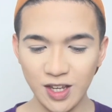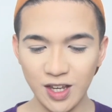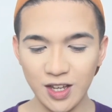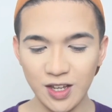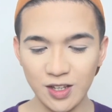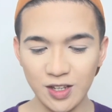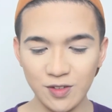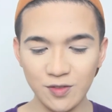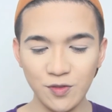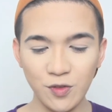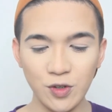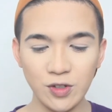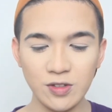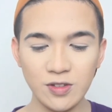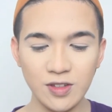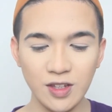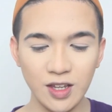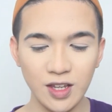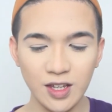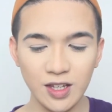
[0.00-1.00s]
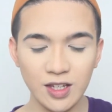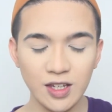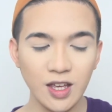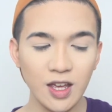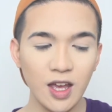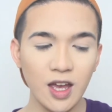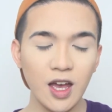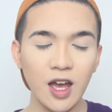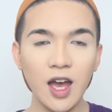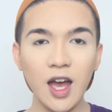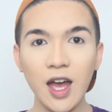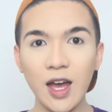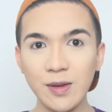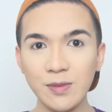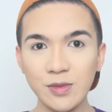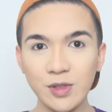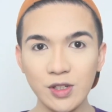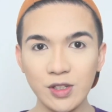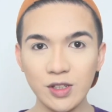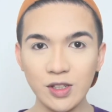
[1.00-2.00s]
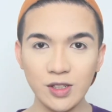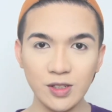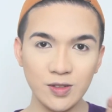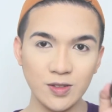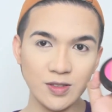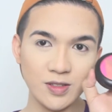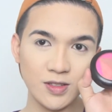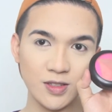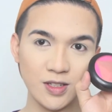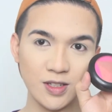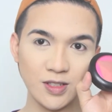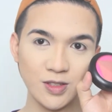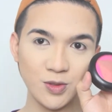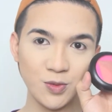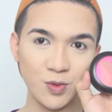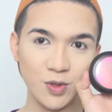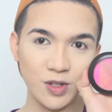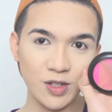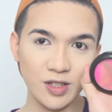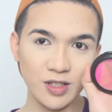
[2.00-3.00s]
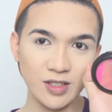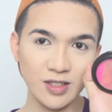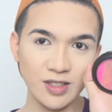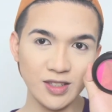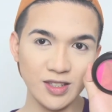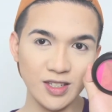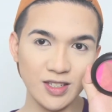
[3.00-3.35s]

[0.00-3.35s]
And for today, I'm gonna use this one.